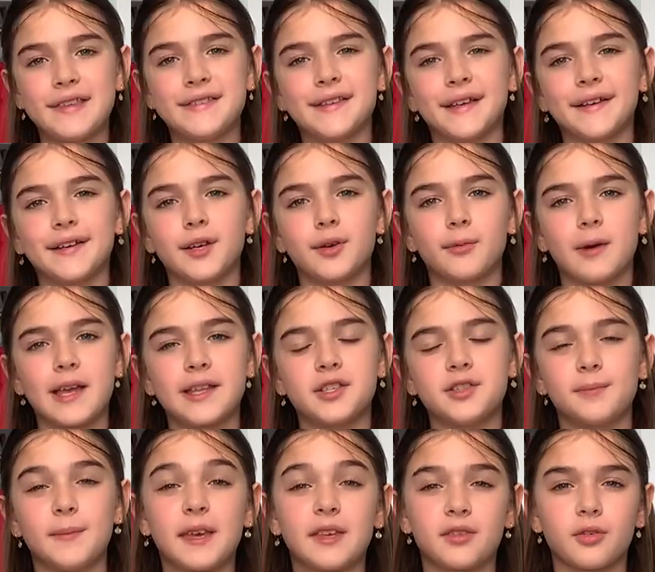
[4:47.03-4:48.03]
send it away
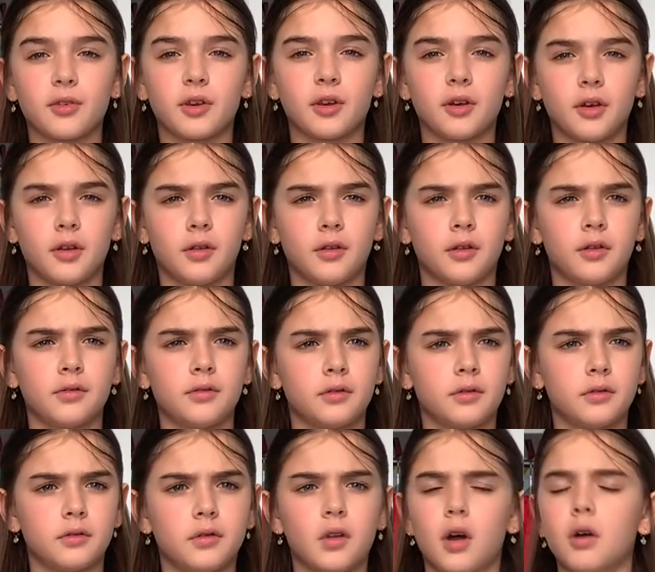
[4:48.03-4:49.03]
to make soil,
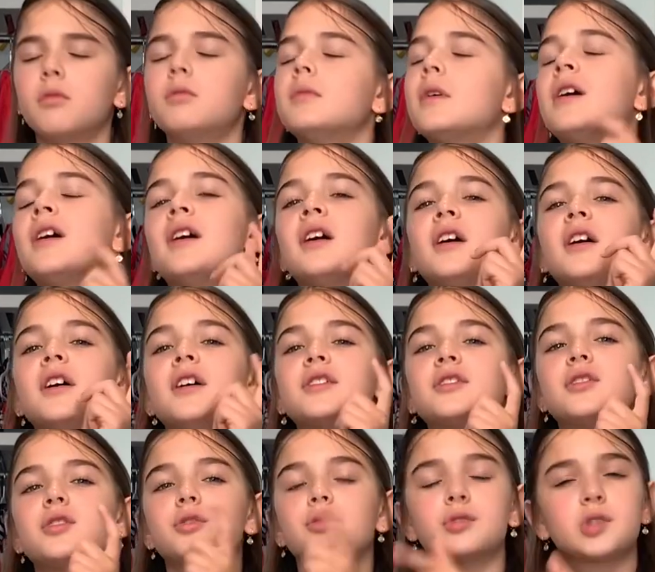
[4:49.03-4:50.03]
no,
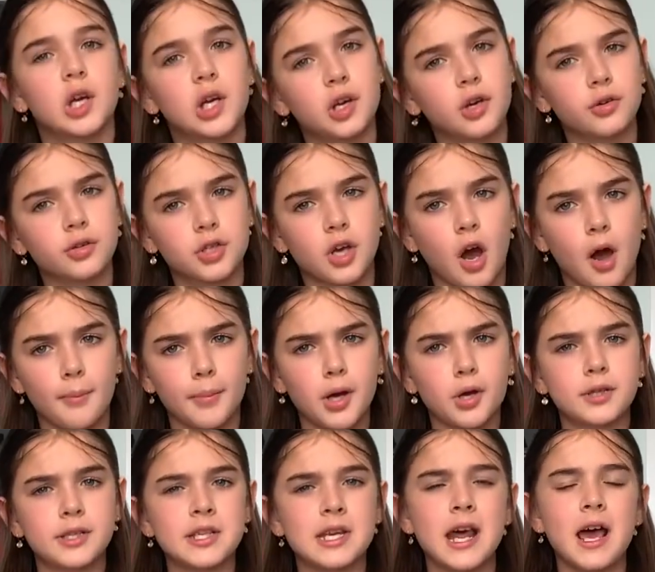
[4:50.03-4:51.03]
to Suncoast
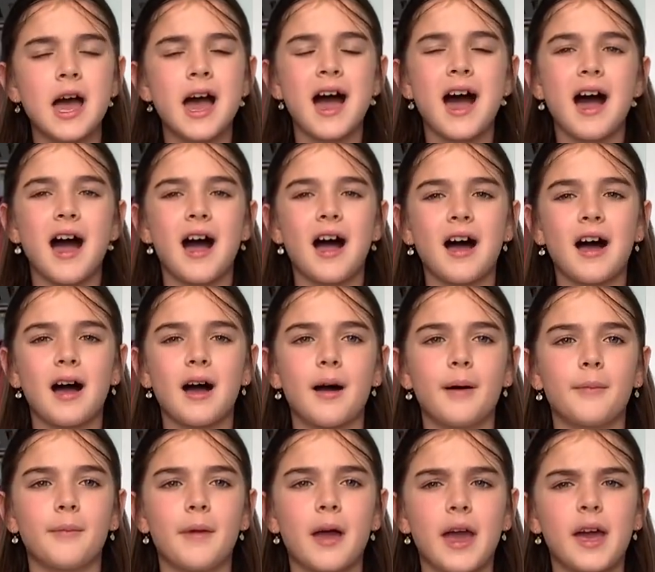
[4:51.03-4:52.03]
Compost.
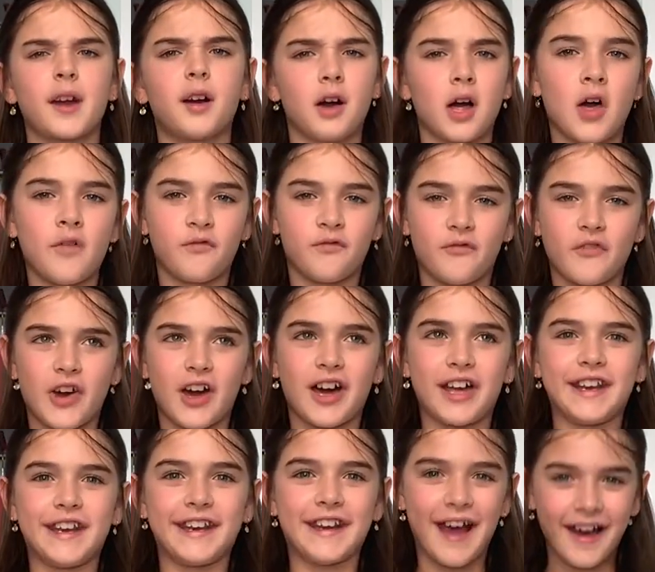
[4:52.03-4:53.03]
And I'll have
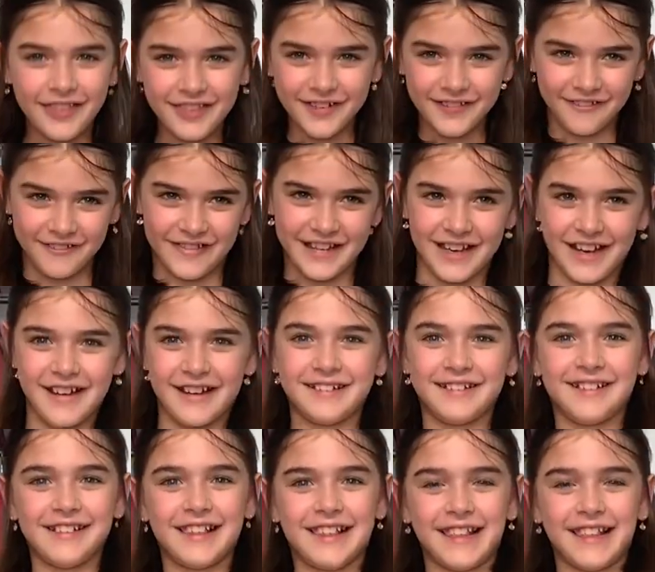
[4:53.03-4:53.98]
another video